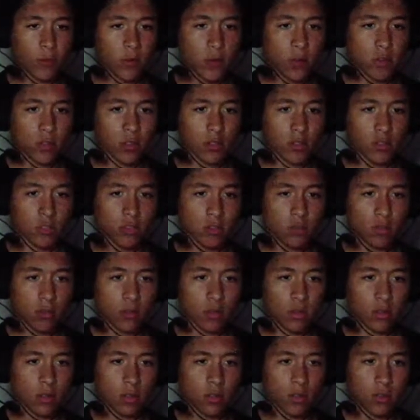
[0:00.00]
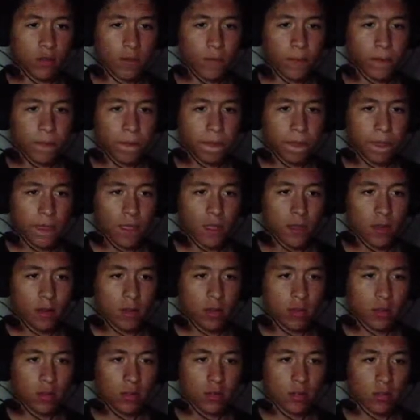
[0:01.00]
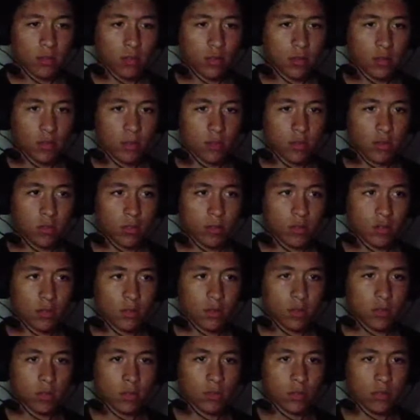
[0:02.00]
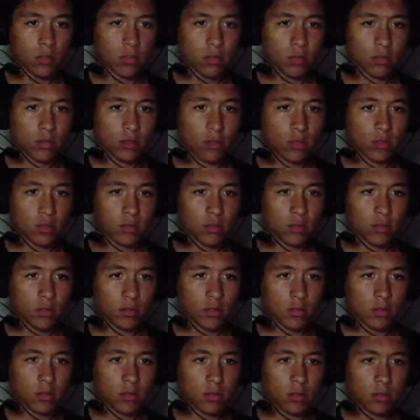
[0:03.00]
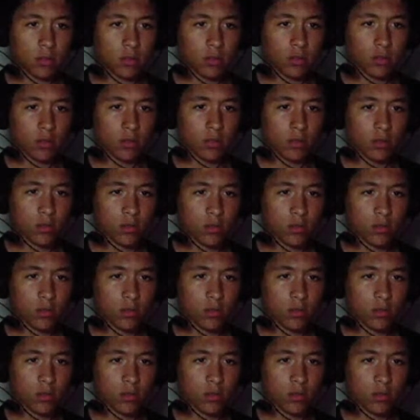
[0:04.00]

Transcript: Let me, let me see if I can just invite you now. Join your host.